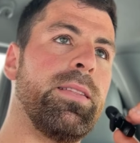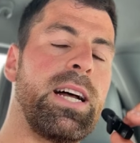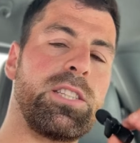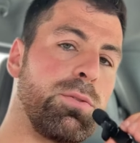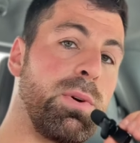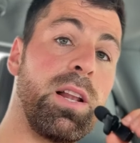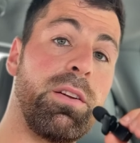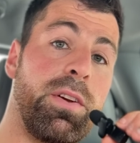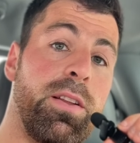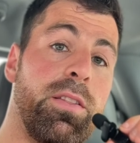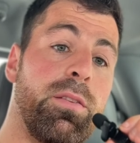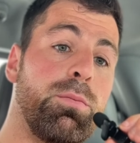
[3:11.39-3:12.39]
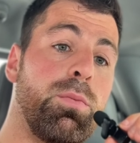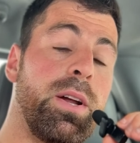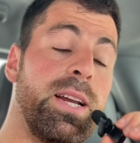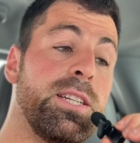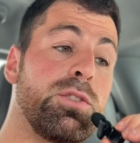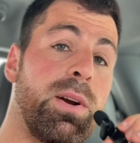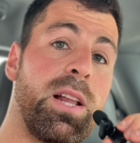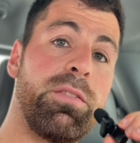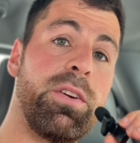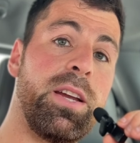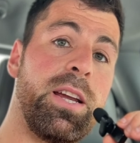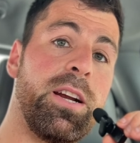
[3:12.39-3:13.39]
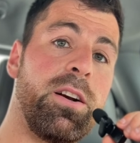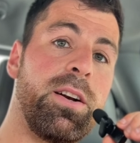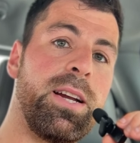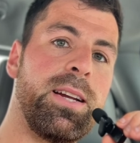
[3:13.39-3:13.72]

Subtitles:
That's irrelevant. What is relevant here